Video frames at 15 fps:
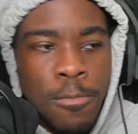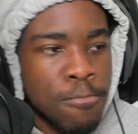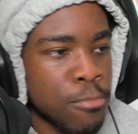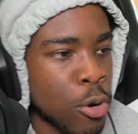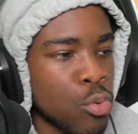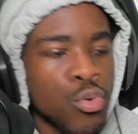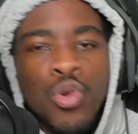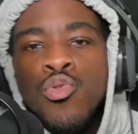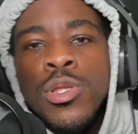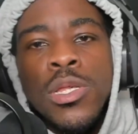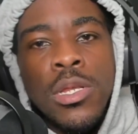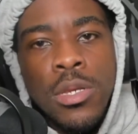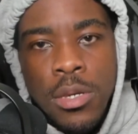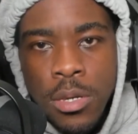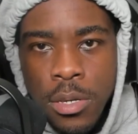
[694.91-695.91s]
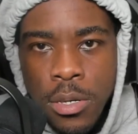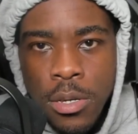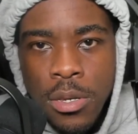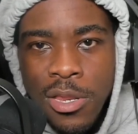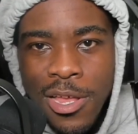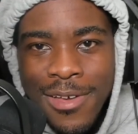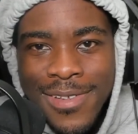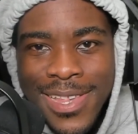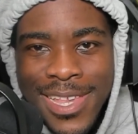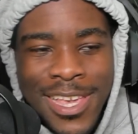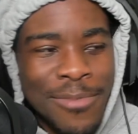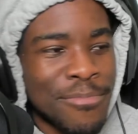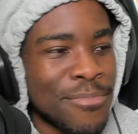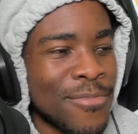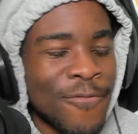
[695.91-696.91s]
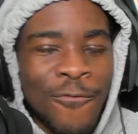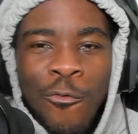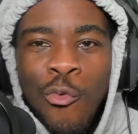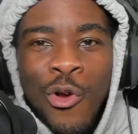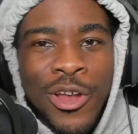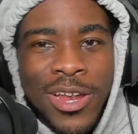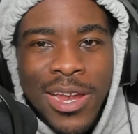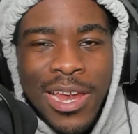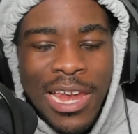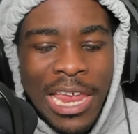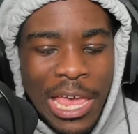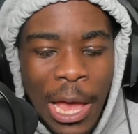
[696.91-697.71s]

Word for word: perusing. You know what I'm saying? Word of the day.